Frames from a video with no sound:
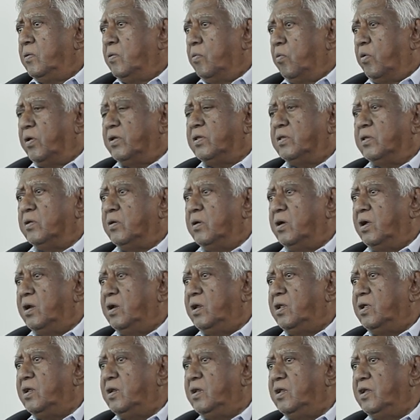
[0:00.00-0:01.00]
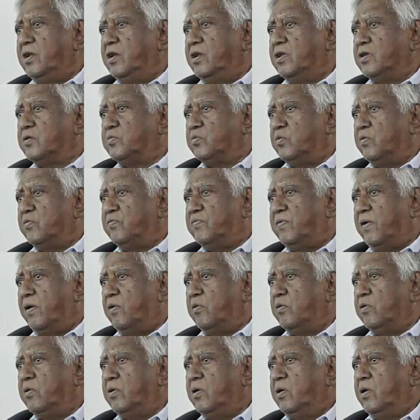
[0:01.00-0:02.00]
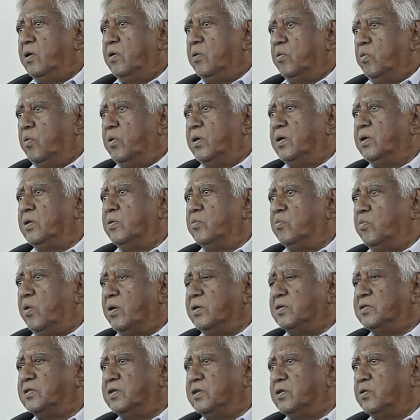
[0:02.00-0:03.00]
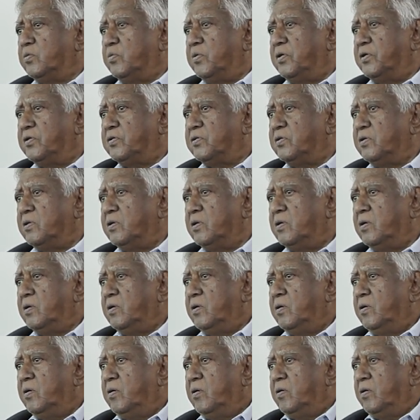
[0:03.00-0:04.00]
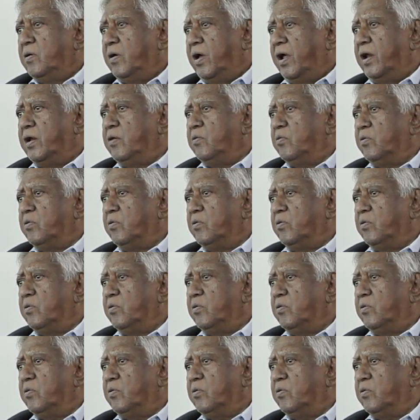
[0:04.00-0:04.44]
What the earlier leaders were found were one situation and